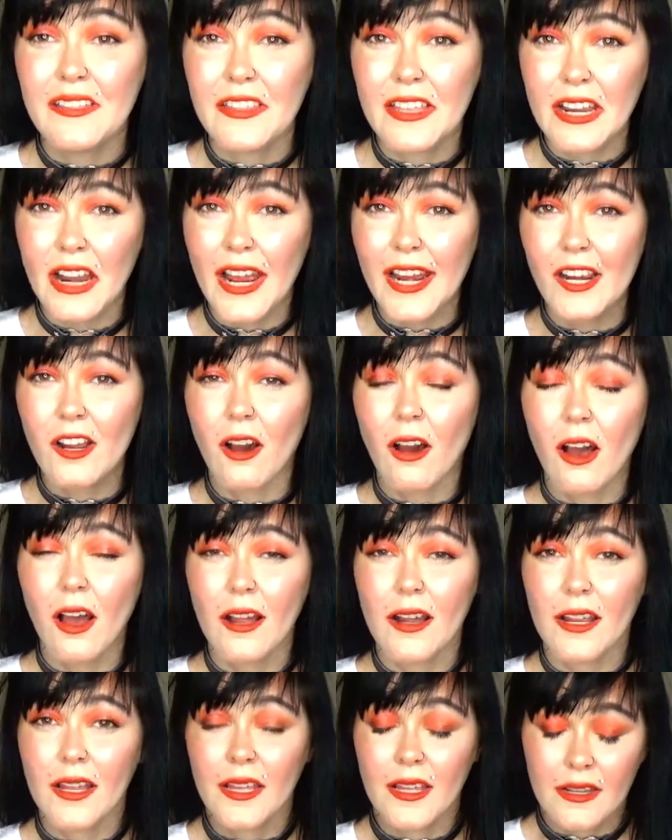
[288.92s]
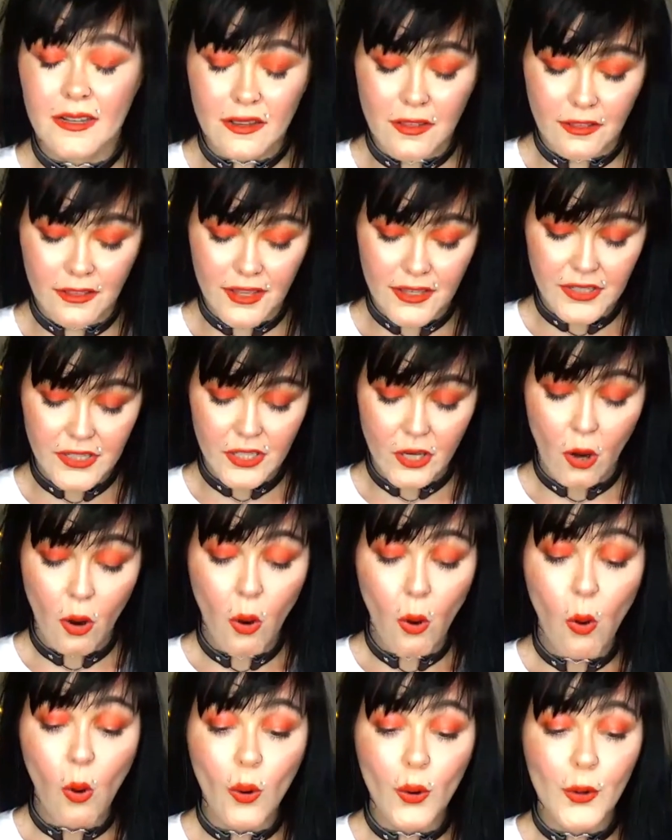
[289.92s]
that I got in this
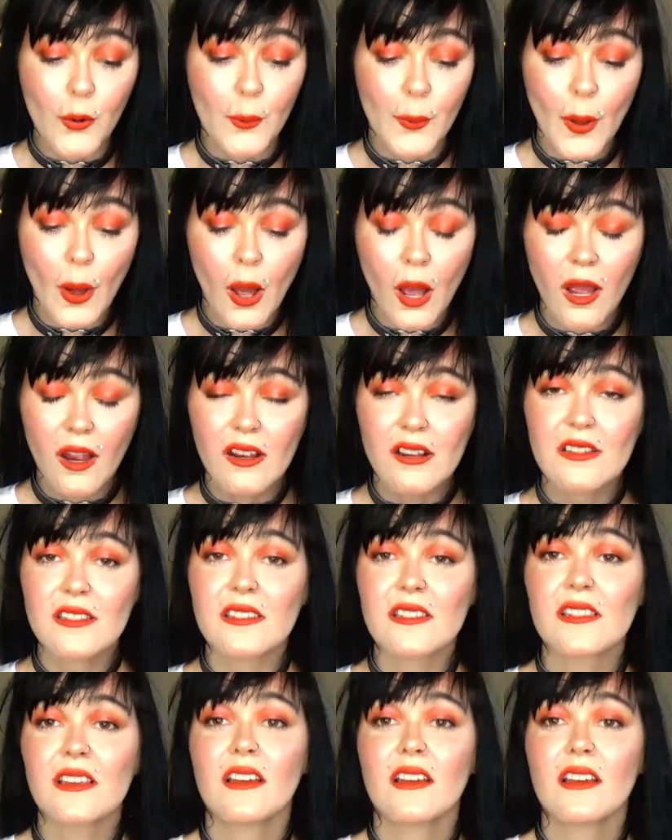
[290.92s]
horror box.